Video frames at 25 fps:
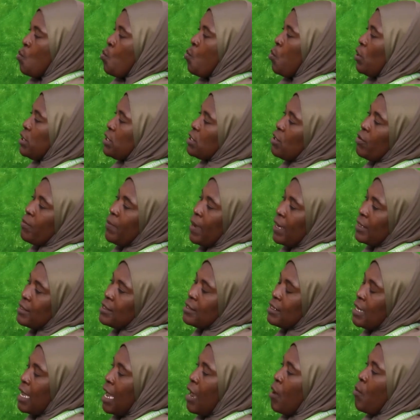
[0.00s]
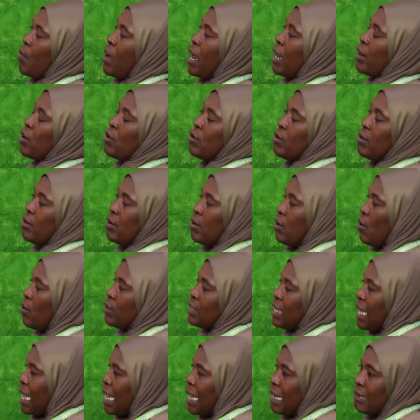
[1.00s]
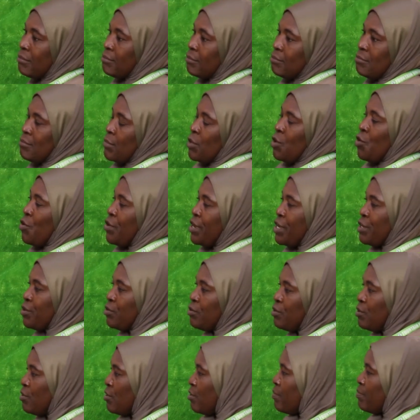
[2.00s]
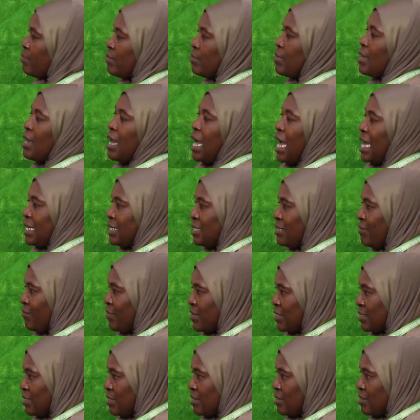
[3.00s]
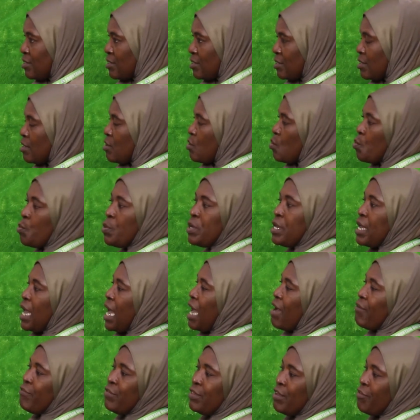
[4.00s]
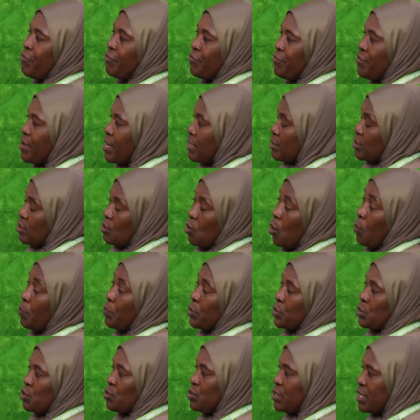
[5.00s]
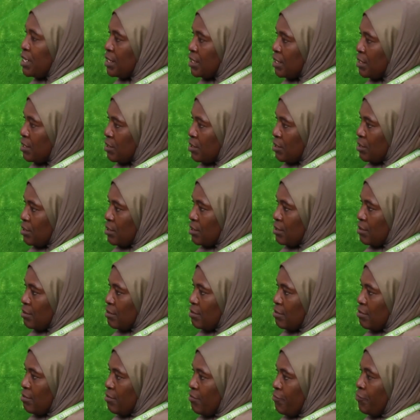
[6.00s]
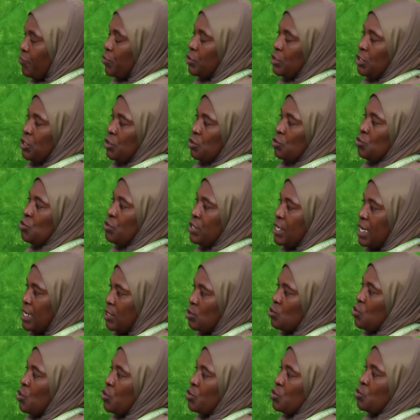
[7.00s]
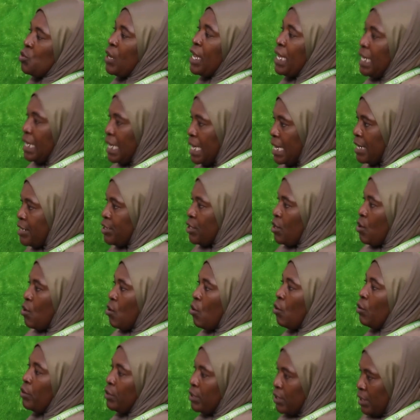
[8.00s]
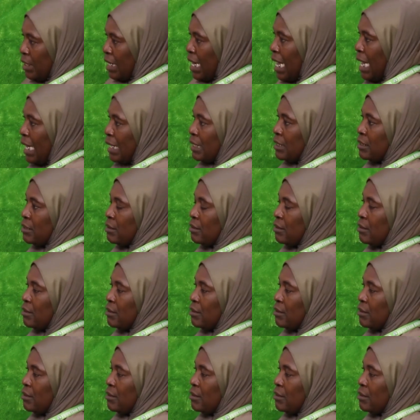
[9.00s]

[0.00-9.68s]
What about our other curriculum activities? We have different opportunities for the students to also engage under that.